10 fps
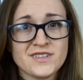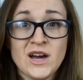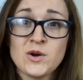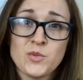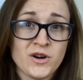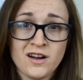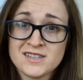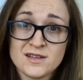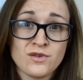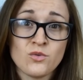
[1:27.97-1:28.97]

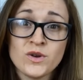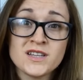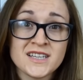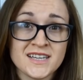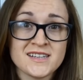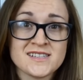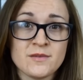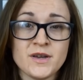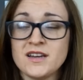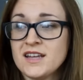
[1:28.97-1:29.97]
counterproductive. It really is.
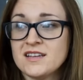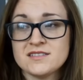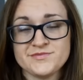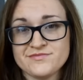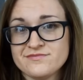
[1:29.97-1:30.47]
I mean,